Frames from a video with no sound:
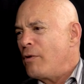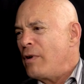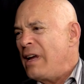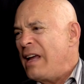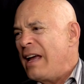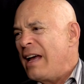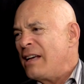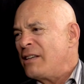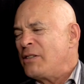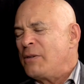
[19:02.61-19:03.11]

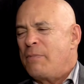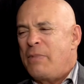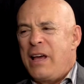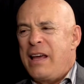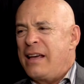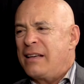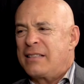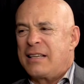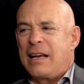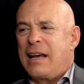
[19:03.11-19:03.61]

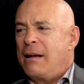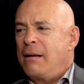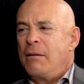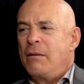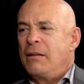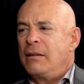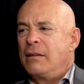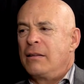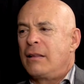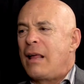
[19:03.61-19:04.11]
ESP. It's
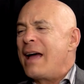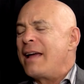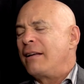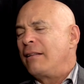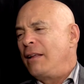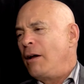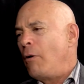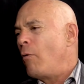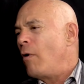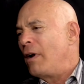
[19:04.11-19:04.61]

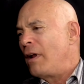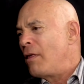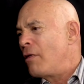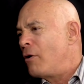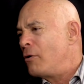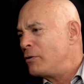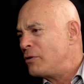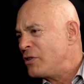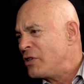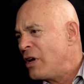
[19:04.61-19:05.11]
likely one of
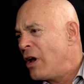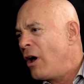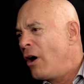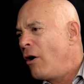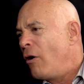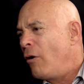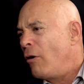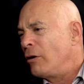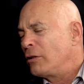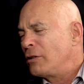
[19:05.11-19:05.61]
those
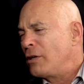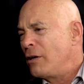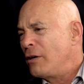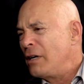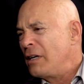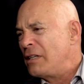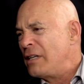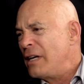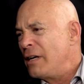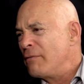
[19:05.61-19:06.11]

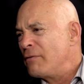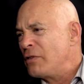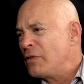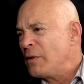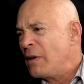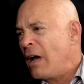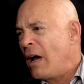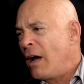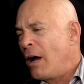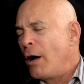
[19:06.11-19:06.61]
alternatives.
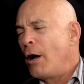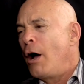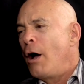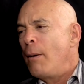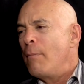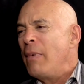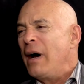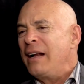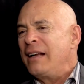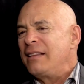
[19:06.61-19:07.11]

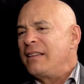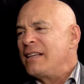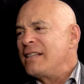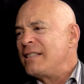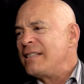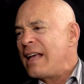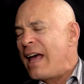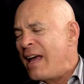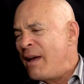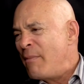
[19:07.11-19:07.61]
But at the
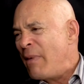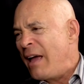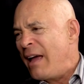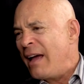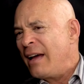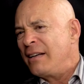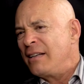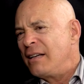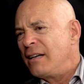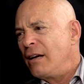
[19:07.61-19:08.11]
same
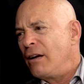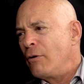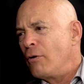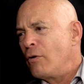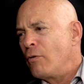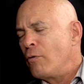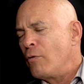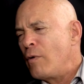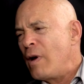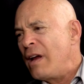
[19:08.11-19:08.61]
hand,
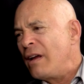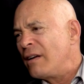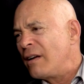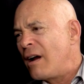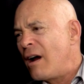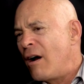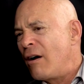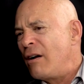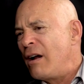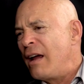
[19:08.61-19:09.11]

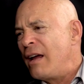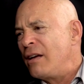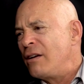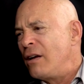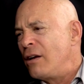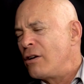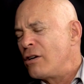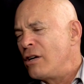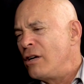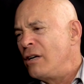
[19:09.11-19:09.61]

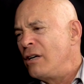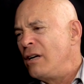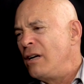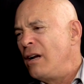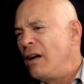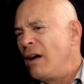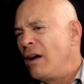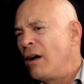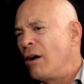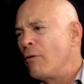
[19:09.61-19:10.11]
reincarnation
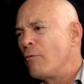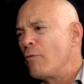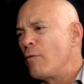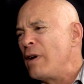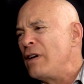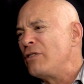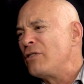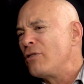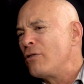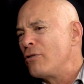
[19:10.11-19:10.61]

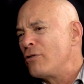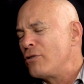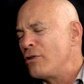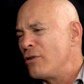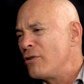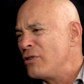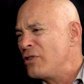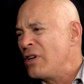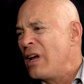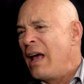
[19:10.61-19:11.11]

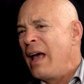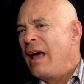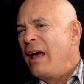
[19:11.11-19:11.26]
researchers